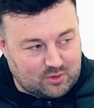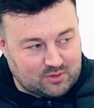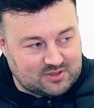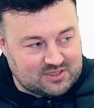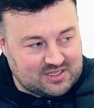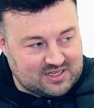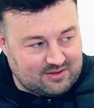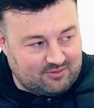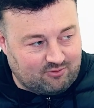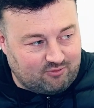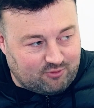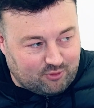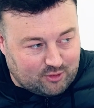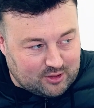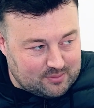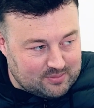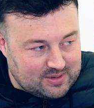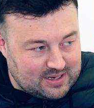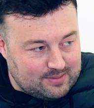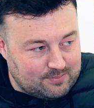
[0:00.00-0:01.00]
What do they
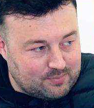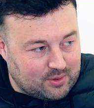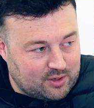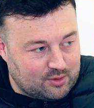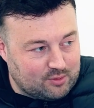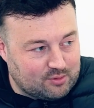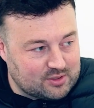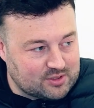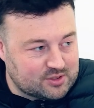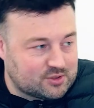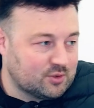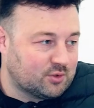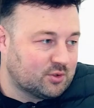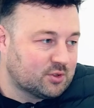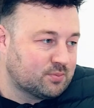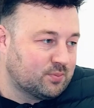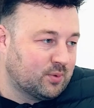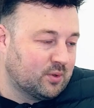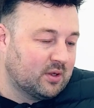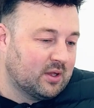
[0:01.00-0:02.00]
fully mean by another
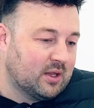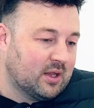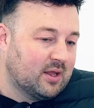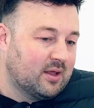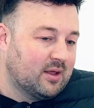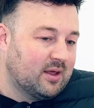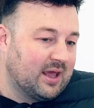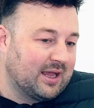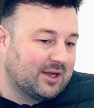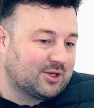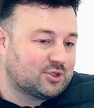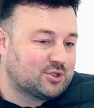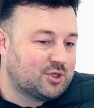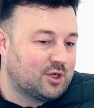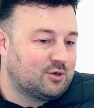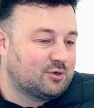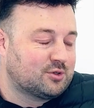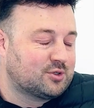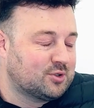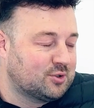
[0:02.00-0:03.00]
source? But
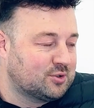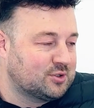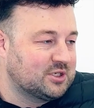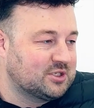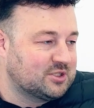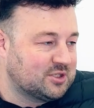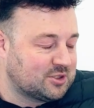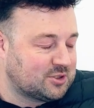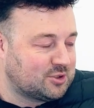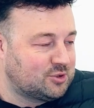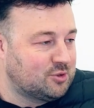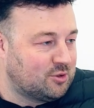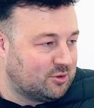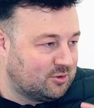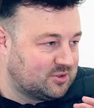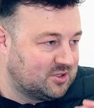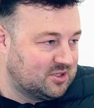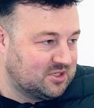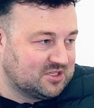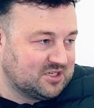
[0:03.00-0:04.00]
external sources that's
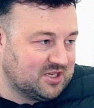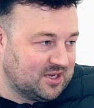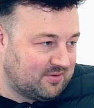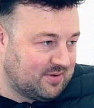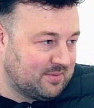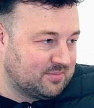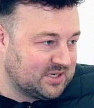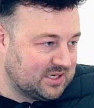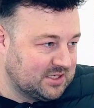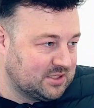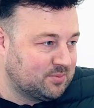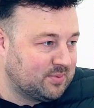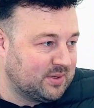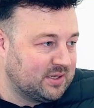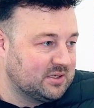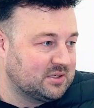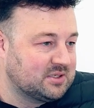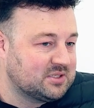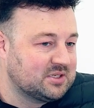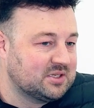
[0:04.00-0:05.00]
not to the CRM
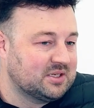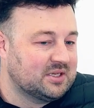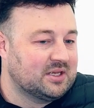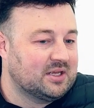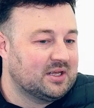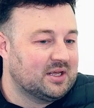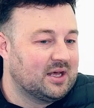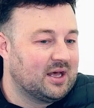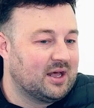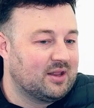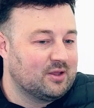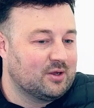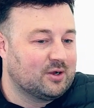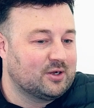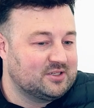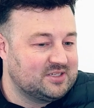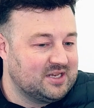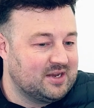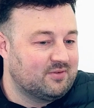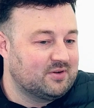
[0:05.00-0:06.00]
database. And the
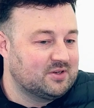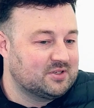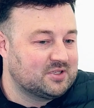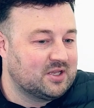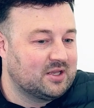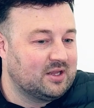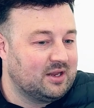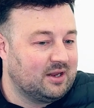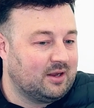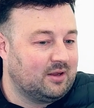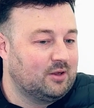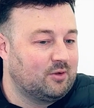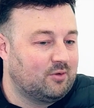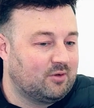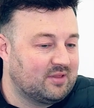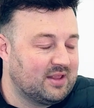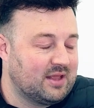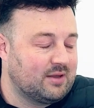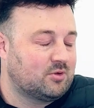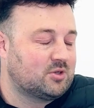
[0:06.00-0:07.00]
idea is that you
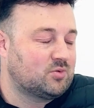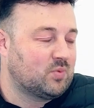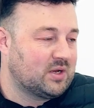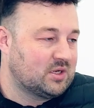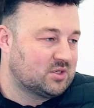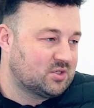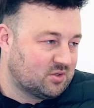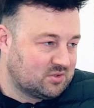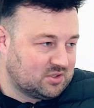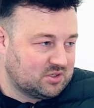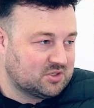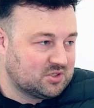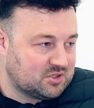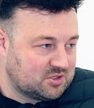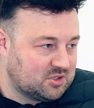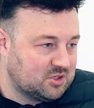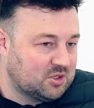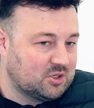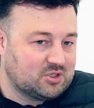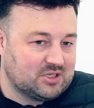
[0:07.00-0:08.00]
can then, when you're starting to
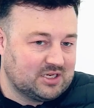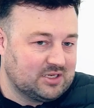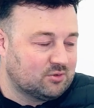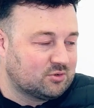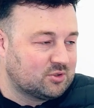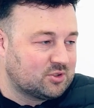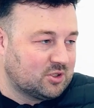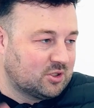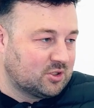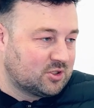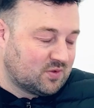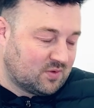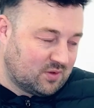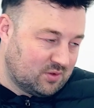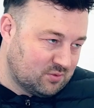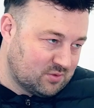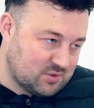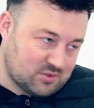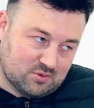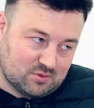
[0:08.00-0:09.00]
search, it'll search for
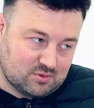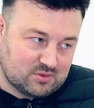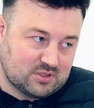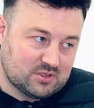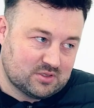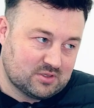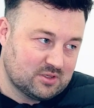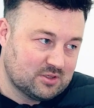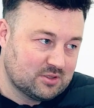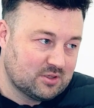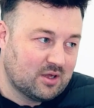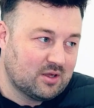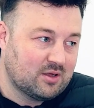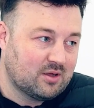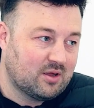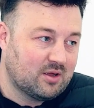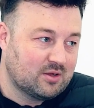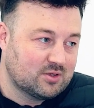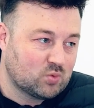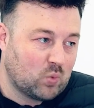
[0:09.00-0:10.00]
the other sources
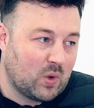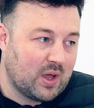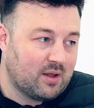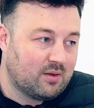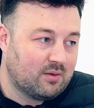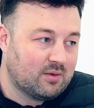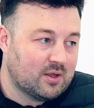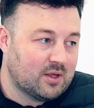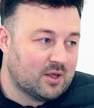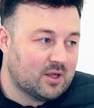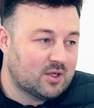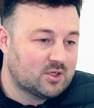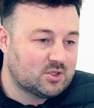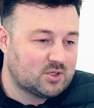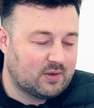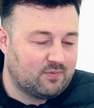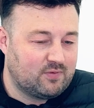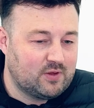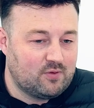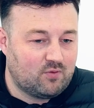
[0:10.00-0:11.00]
as well.
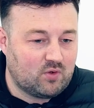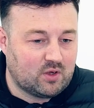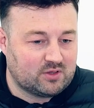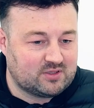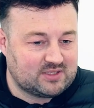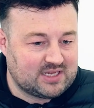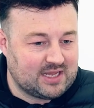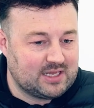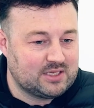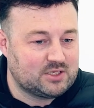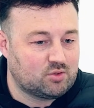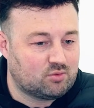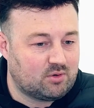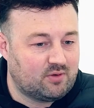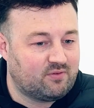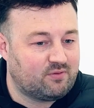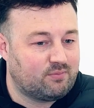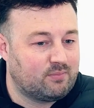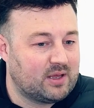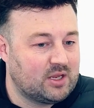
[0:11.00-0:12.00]
So if you've got data or
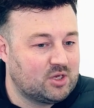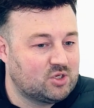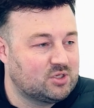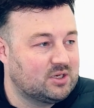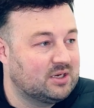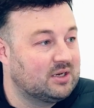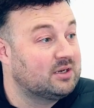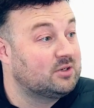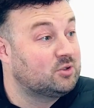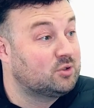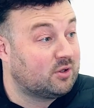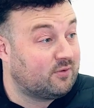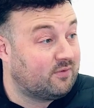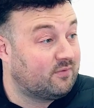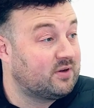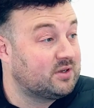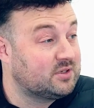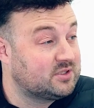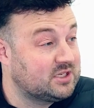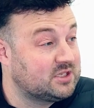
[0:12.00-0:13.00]
information in a
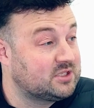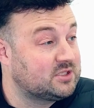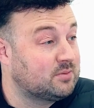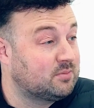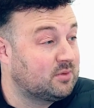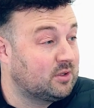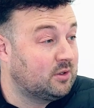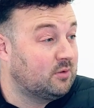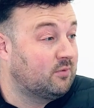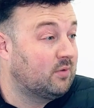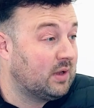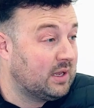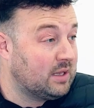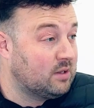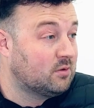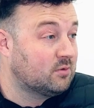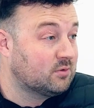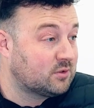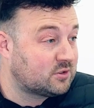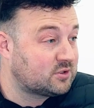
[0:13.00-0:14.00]
different system that you've
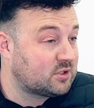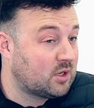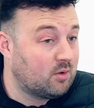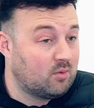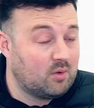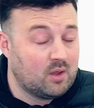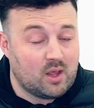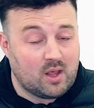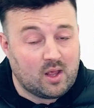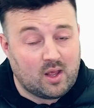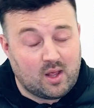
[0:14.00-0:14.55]
held, so